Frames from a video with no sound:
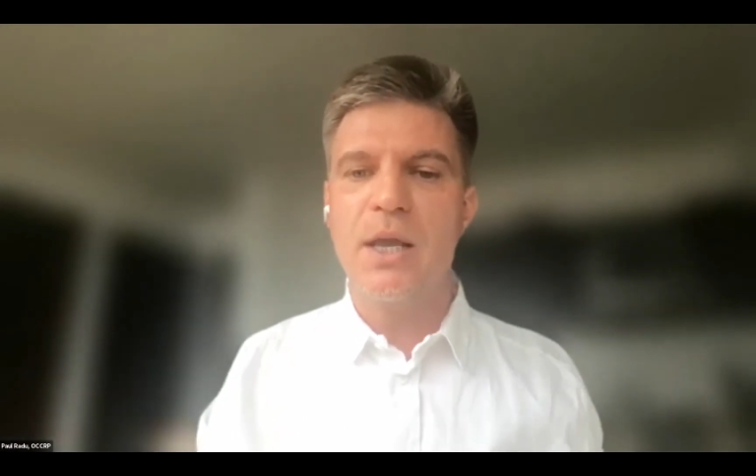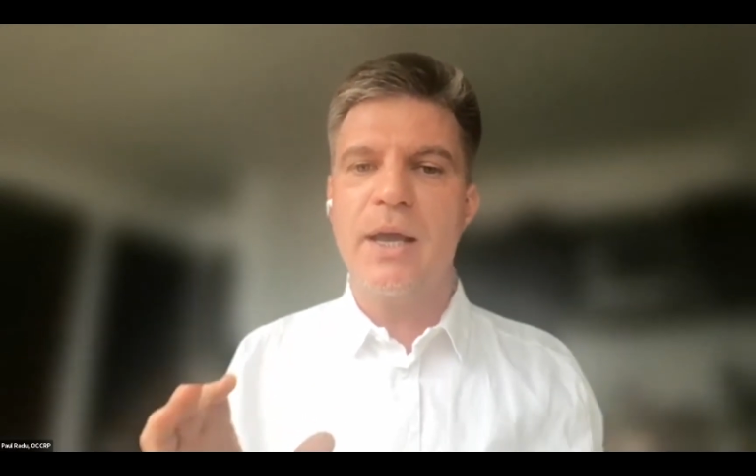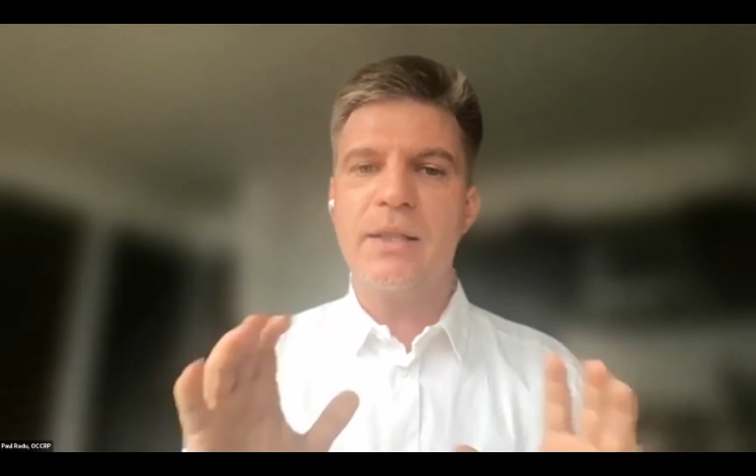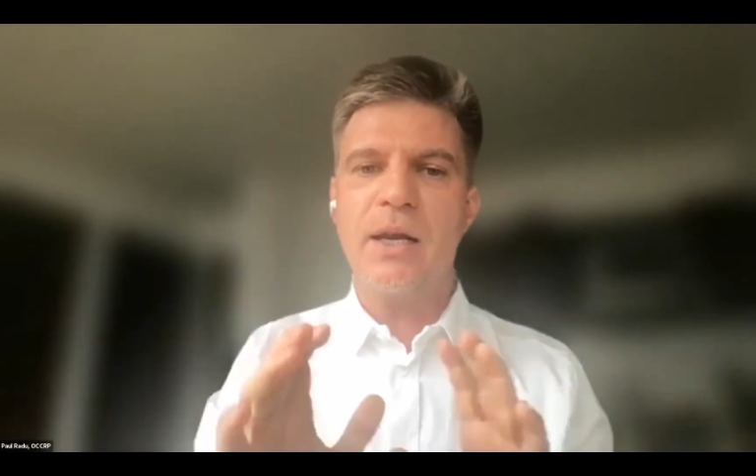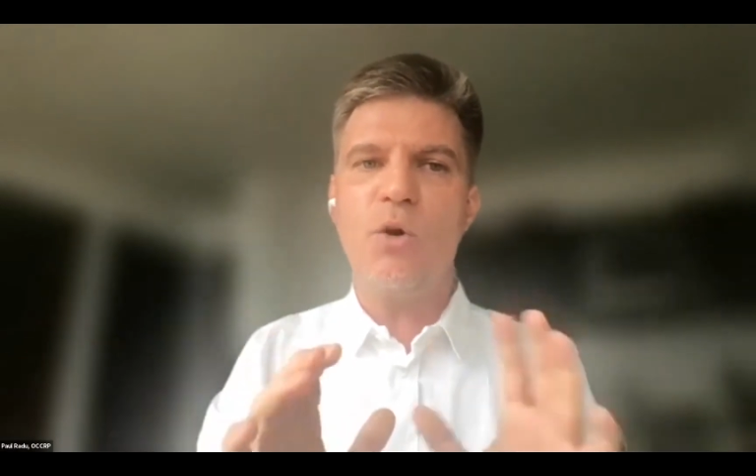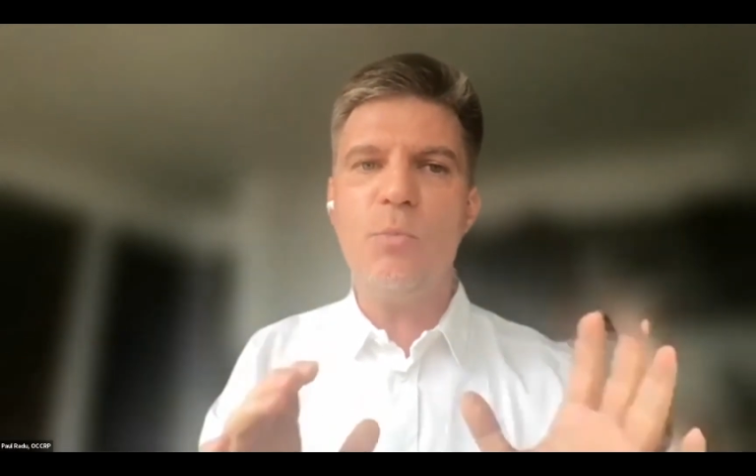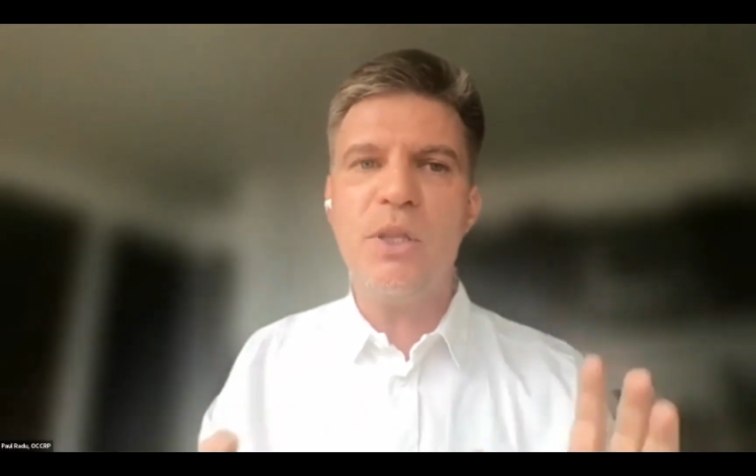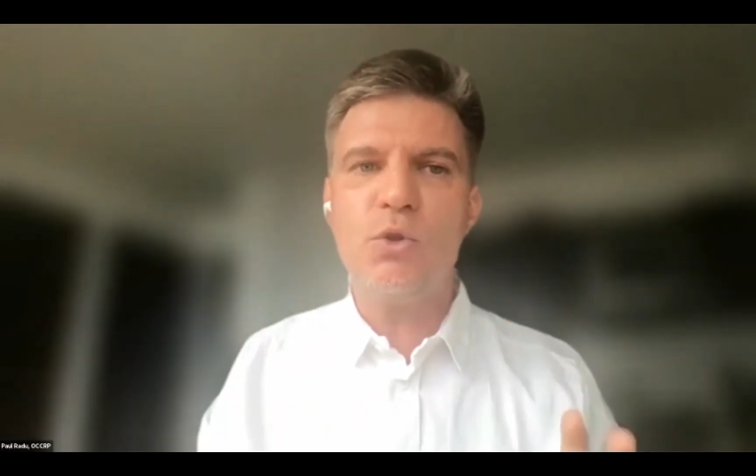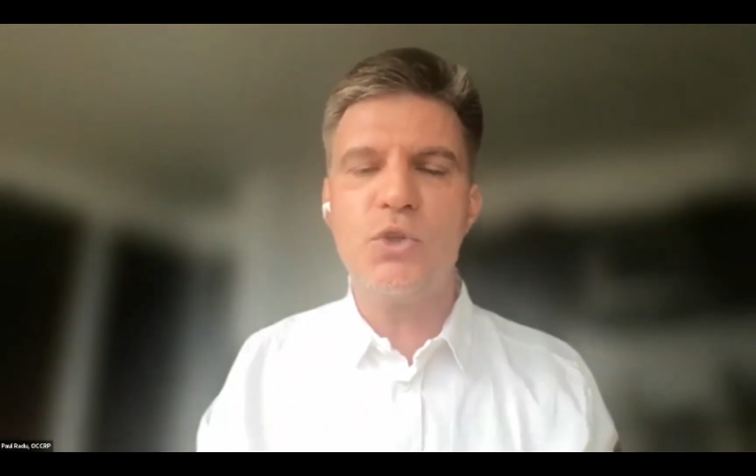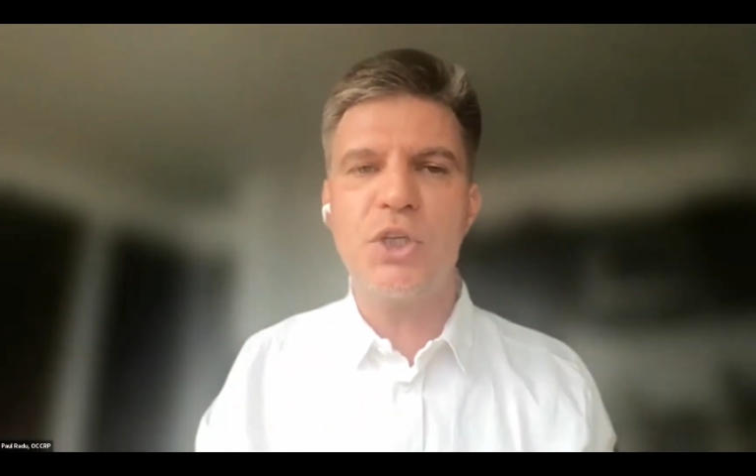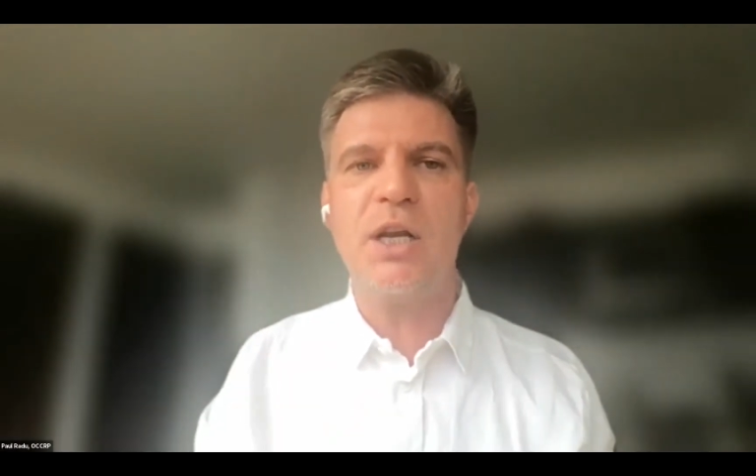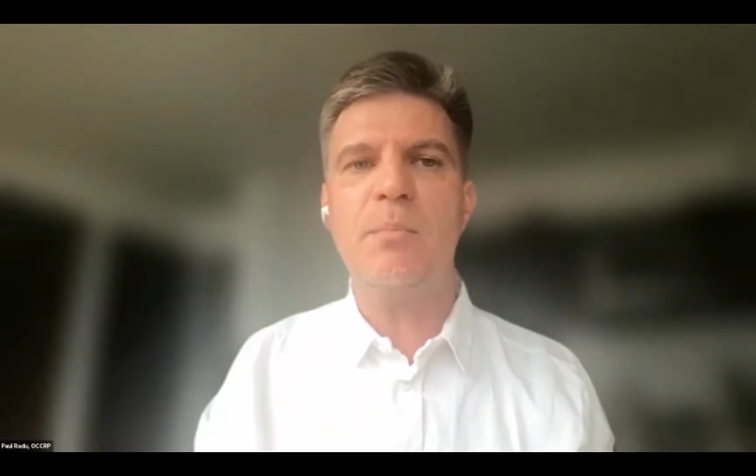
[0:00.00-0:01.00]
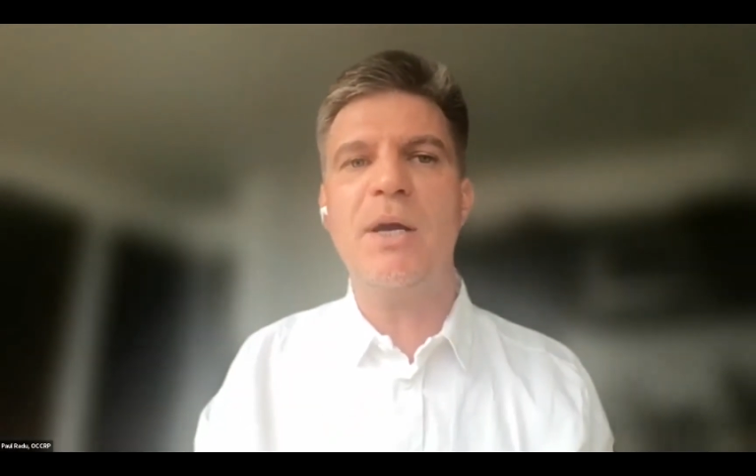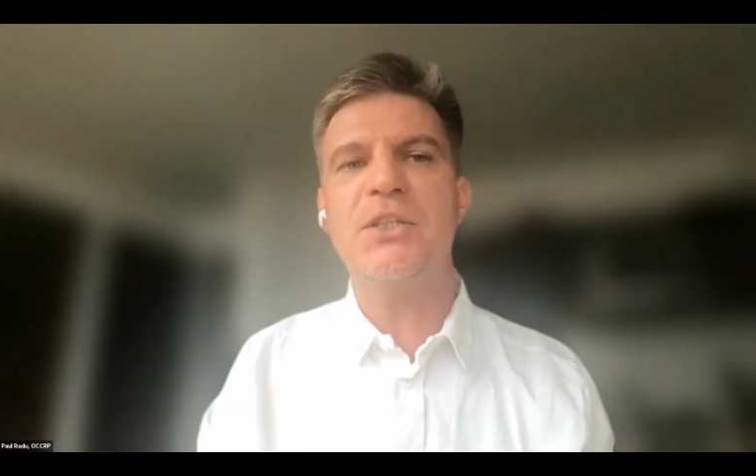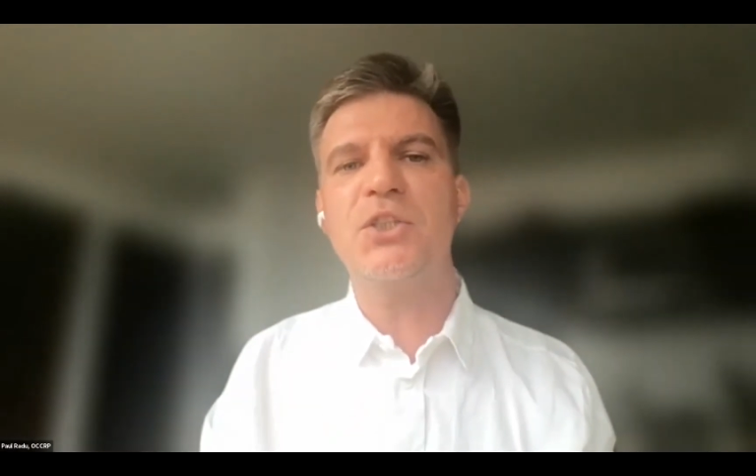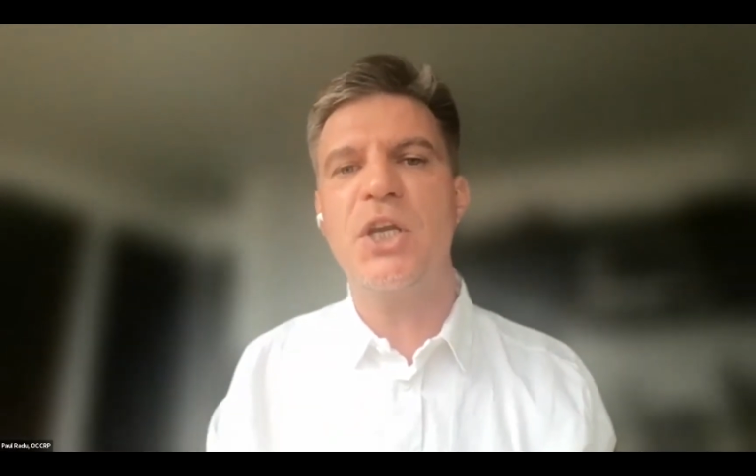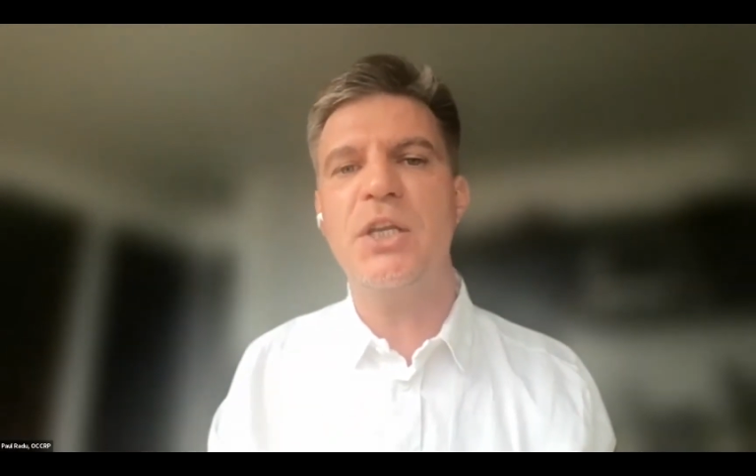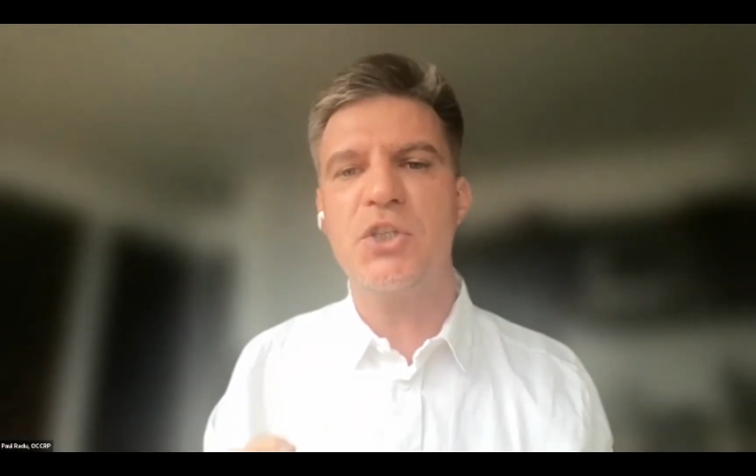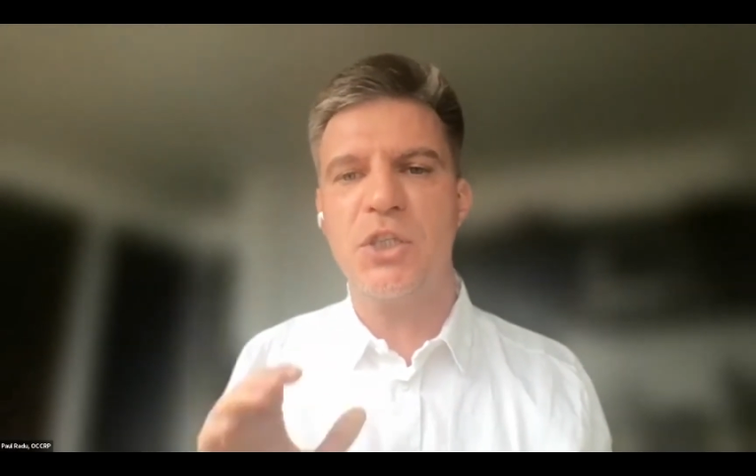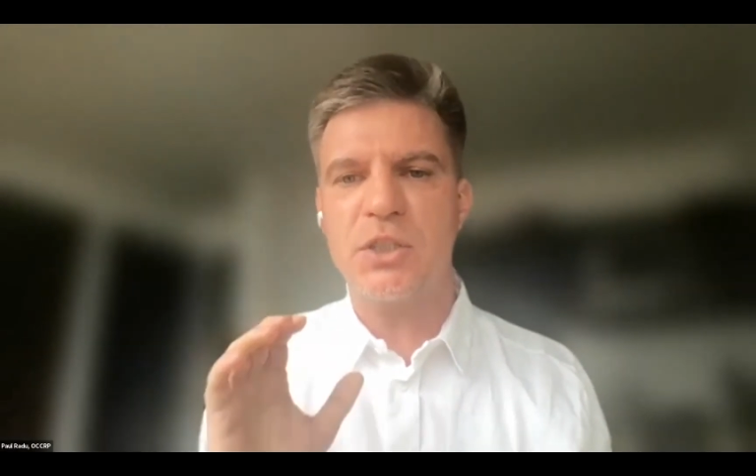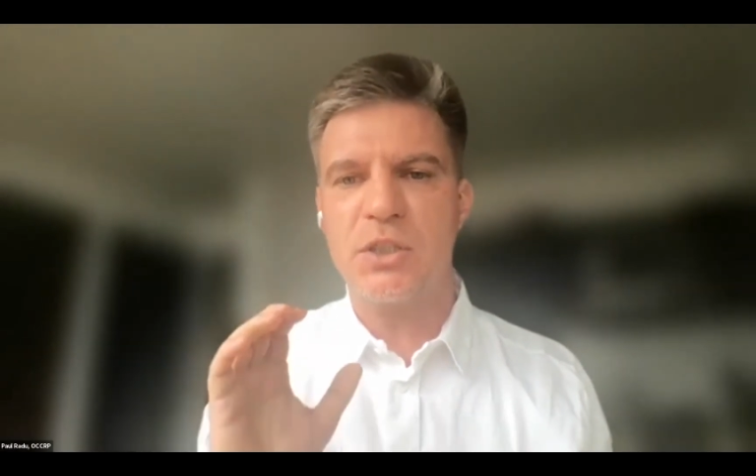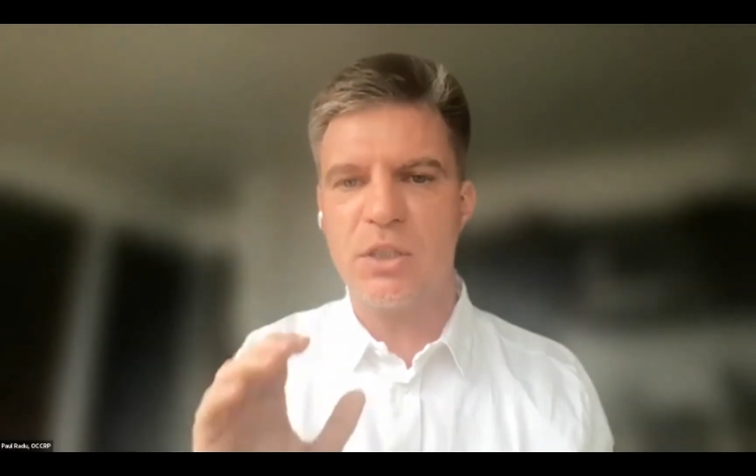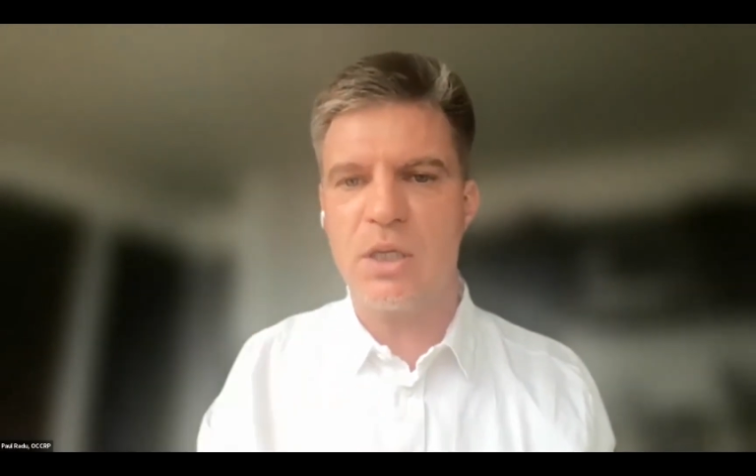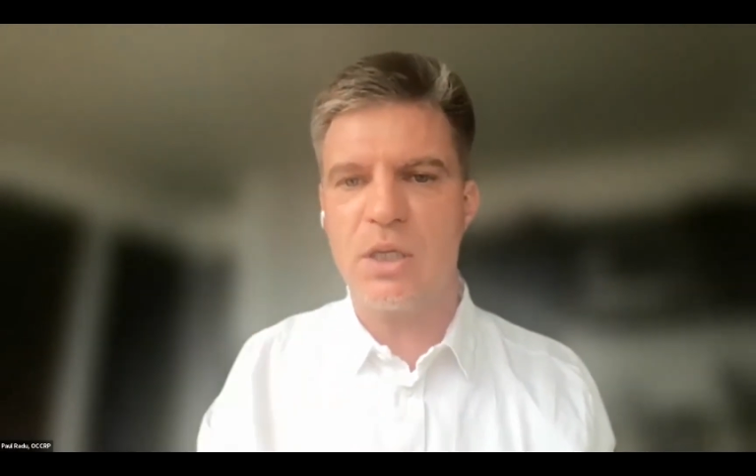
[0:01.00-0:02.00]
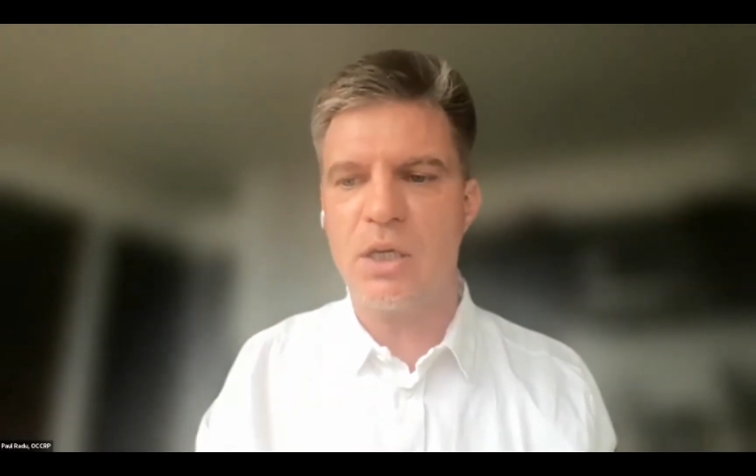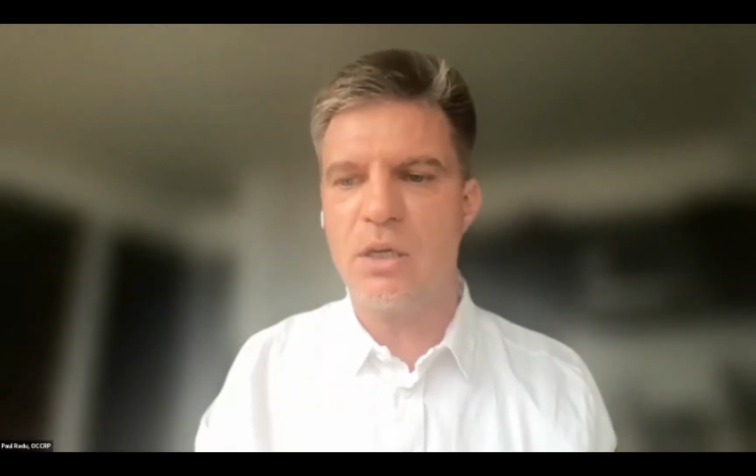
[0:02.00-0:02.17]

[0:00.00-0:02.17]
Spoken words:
And allow me to share my screen just